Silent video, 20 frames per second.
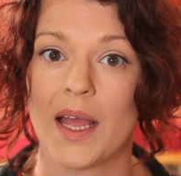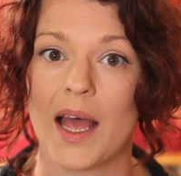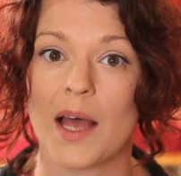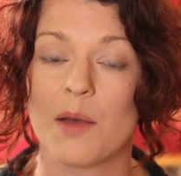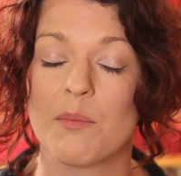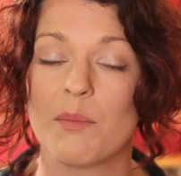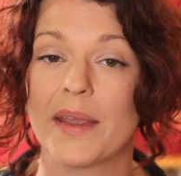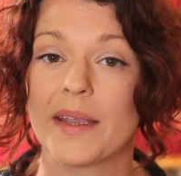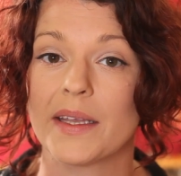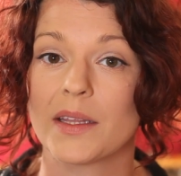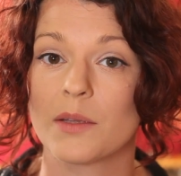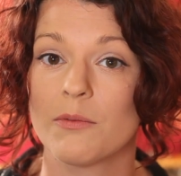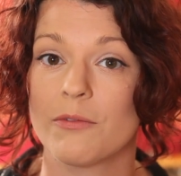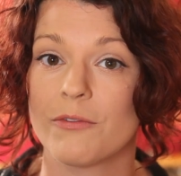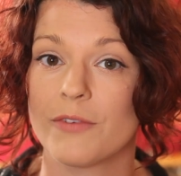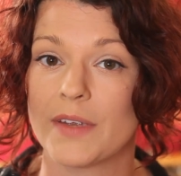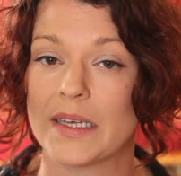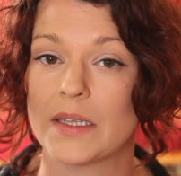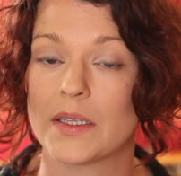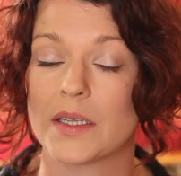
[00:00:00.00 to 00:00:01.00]
and make them
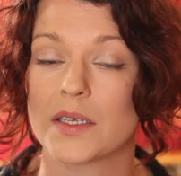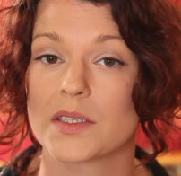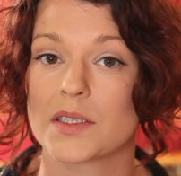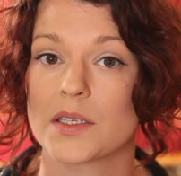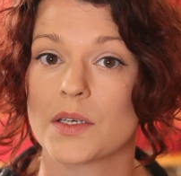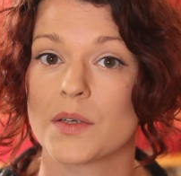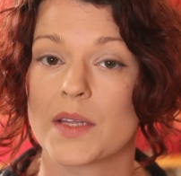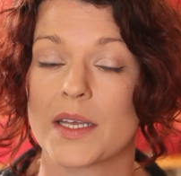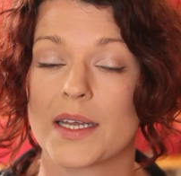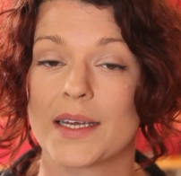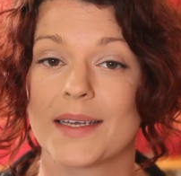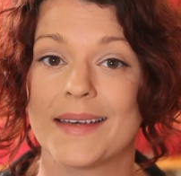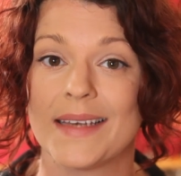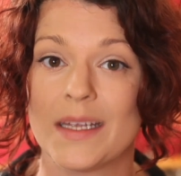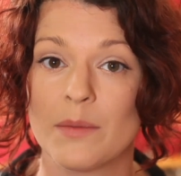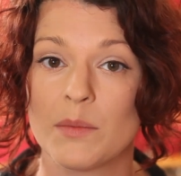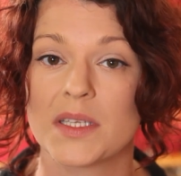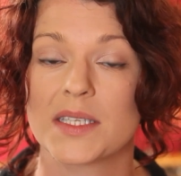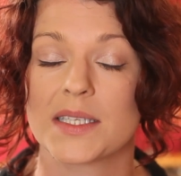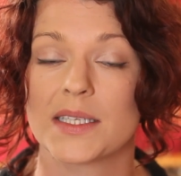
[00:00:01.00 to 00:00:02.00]
feel as though they are
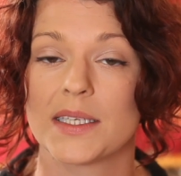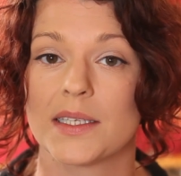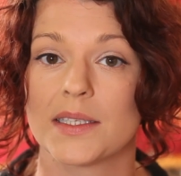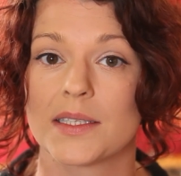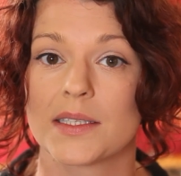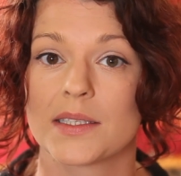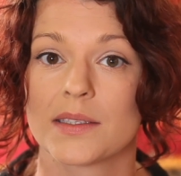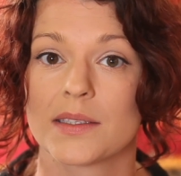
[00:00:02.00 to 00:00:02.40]
limited.